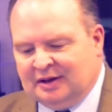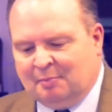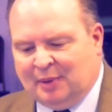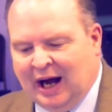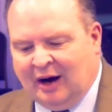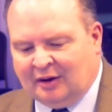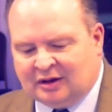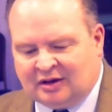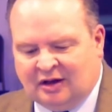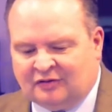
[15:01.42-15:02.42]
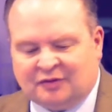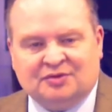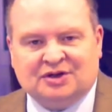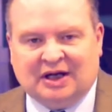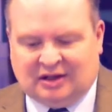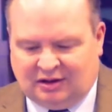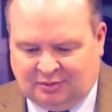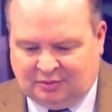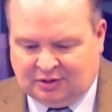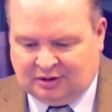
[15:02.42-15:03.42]
empowering that comes from taking
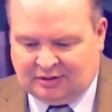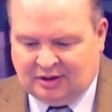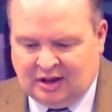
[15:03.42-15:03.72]
communion.